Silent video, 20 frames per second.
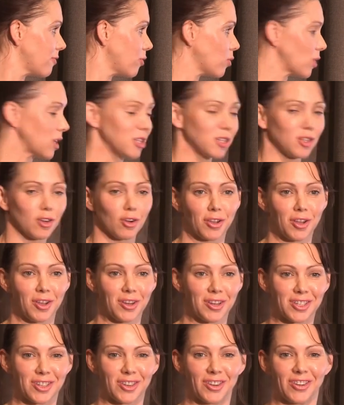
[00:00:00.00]
fourteen stock
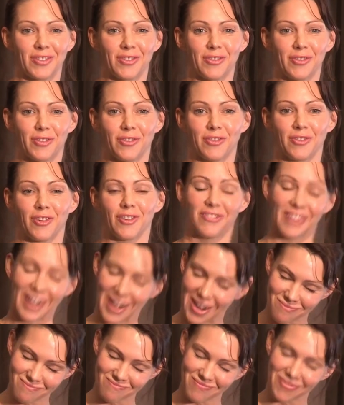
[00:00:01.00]
units for
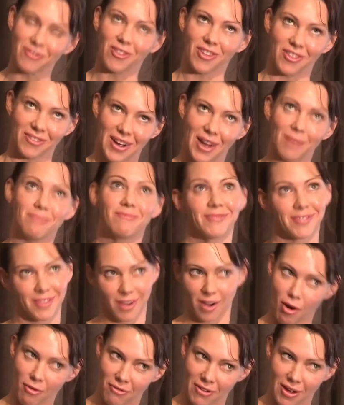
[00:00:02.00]
farm, for the farm,
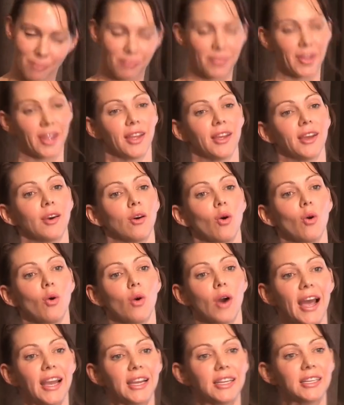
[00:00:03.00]
whole farm,
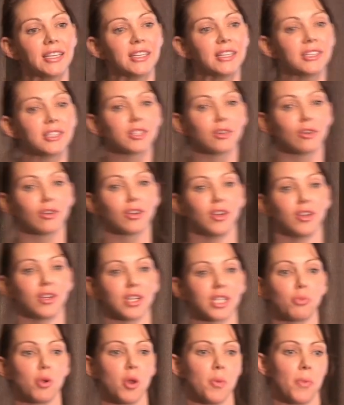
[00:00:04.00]
or eighteen stock
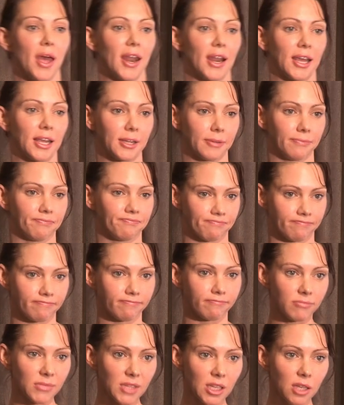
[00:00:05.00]
units per paddock.
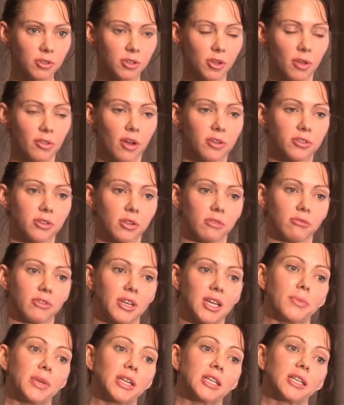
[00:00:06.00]
So those are the
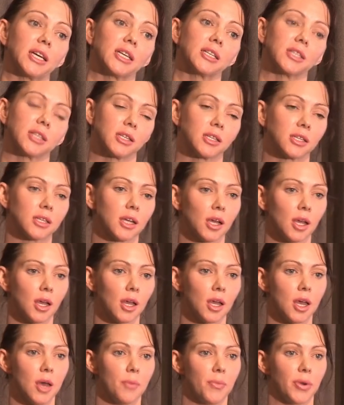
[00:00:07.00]
recommendations.
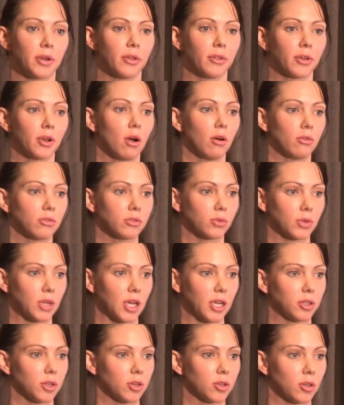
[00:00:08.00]
But in the
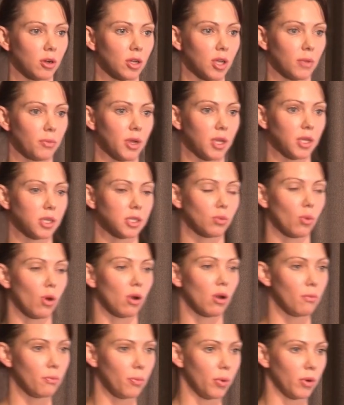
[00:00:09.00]
consultation document,
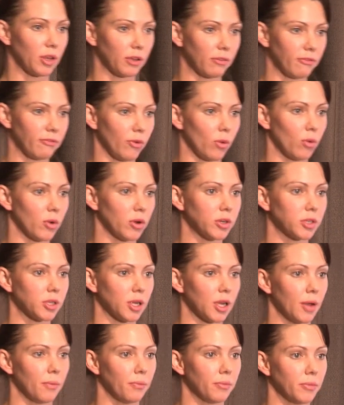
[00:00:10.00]
while I'm putting forward
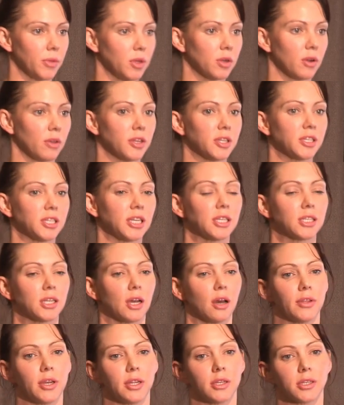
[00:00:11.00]
um, you know, the
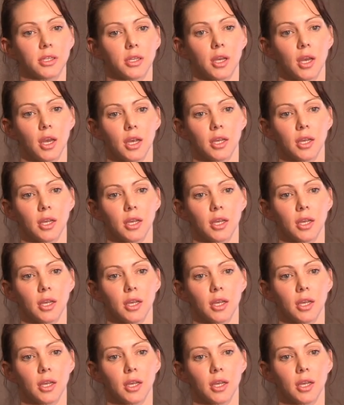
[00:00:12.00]
detail that's,